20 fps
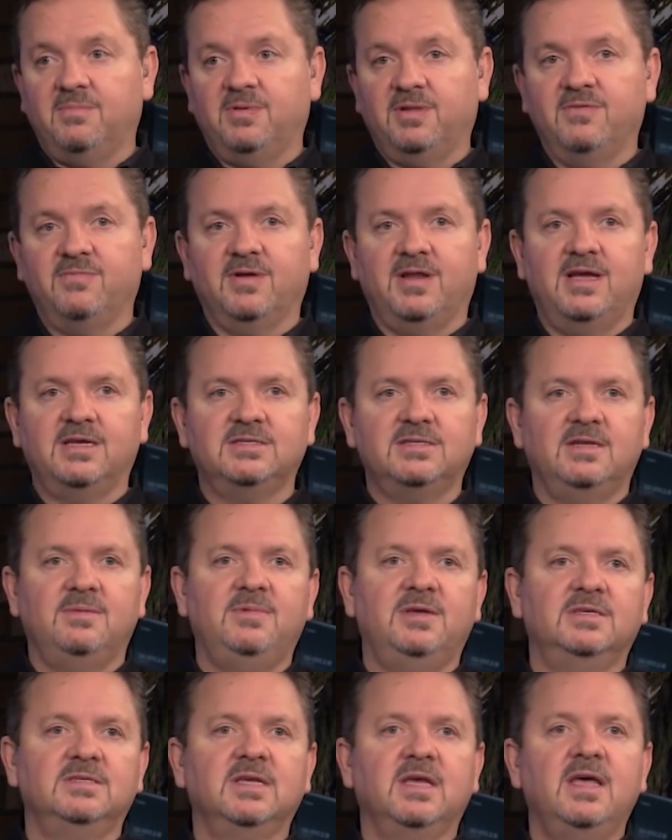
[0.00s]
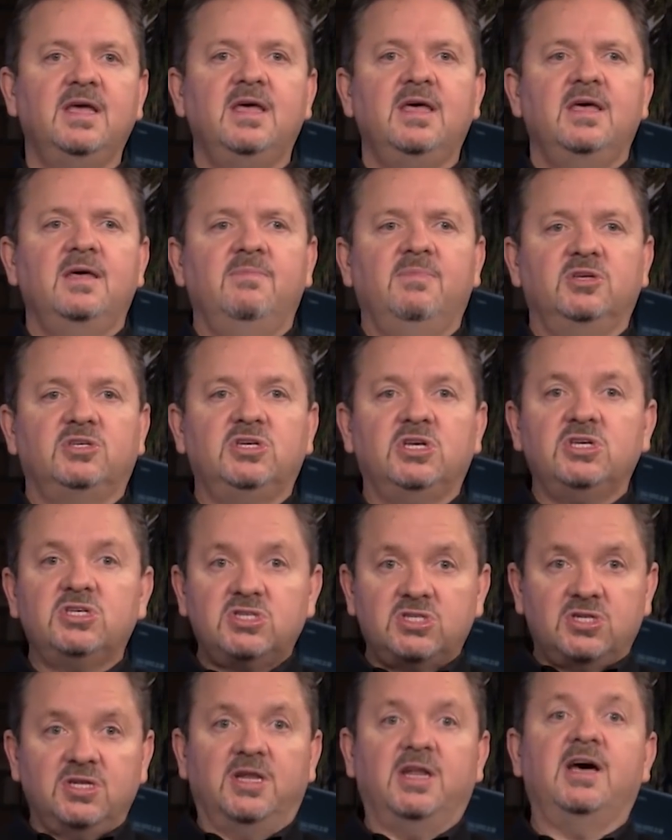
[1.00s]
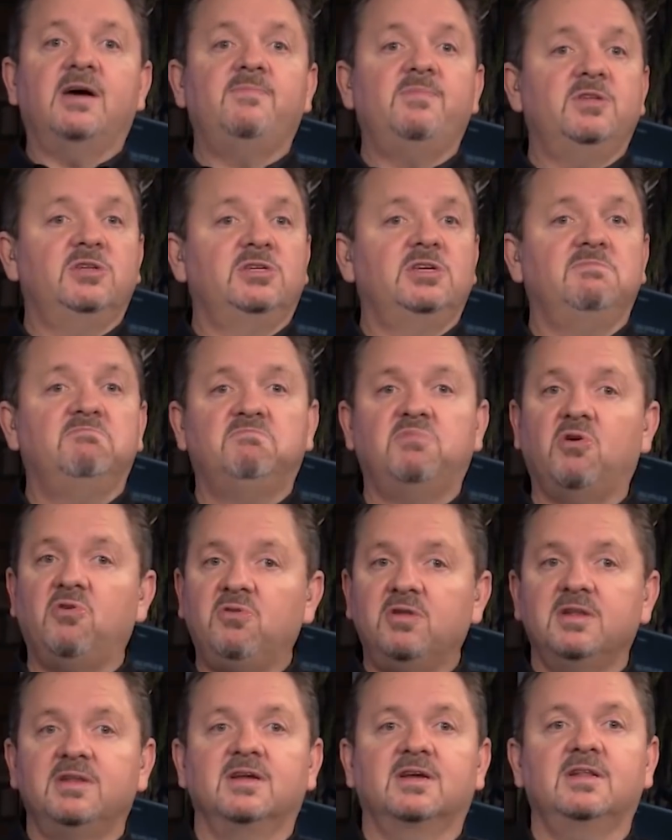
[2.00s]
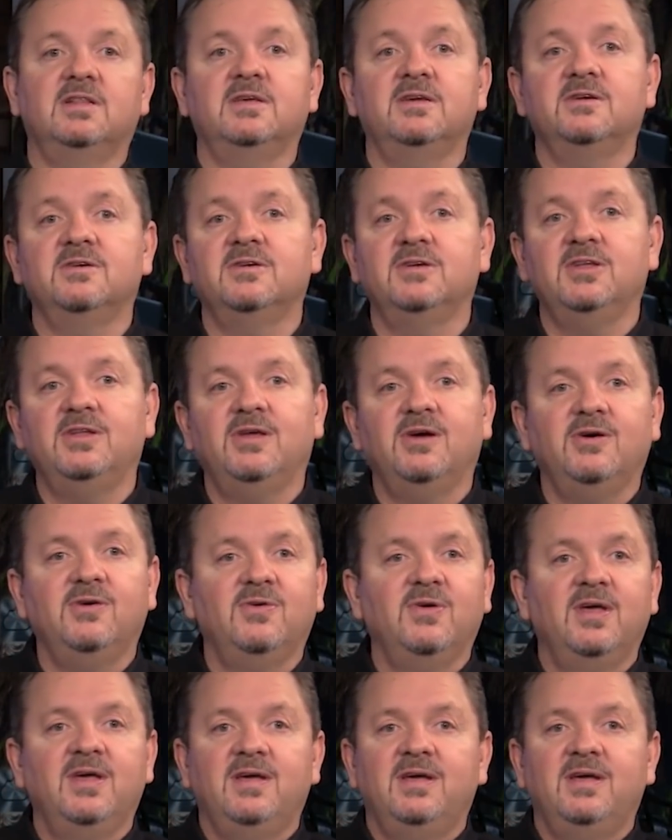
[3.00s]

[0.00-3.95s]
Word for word: believe mm-hmm. her last name is. But she stood up and she boldly declared, you know,